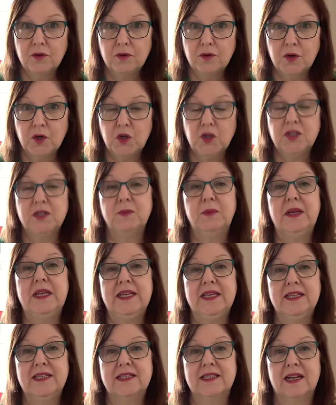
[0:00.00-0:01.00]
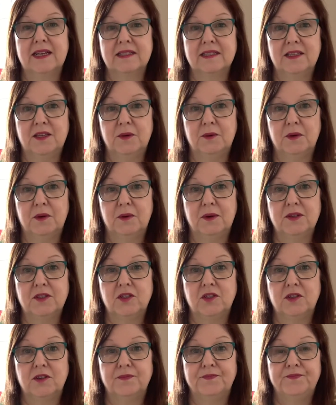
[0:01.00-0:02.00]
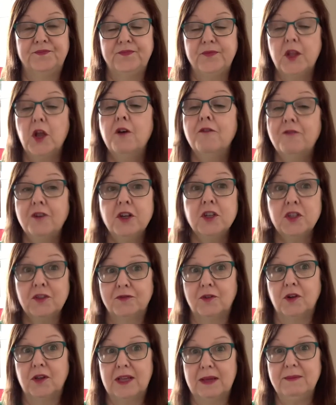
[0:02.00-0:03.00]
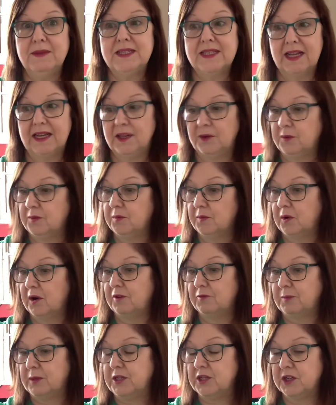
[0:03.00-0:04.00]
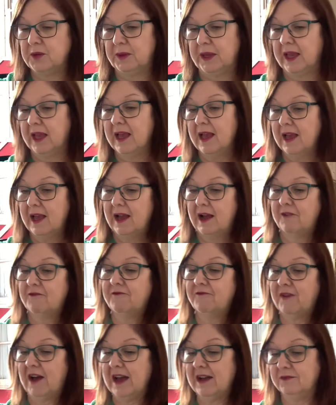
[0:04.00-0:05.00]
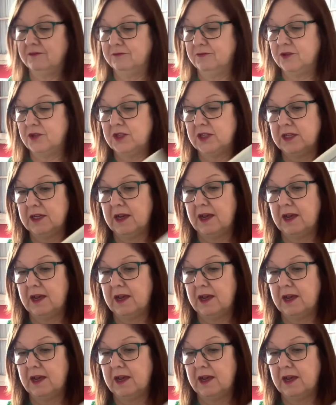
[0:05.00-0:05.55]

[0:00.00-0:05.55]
could I please ask you a question? First of all, let me tell you what I've been doing. I found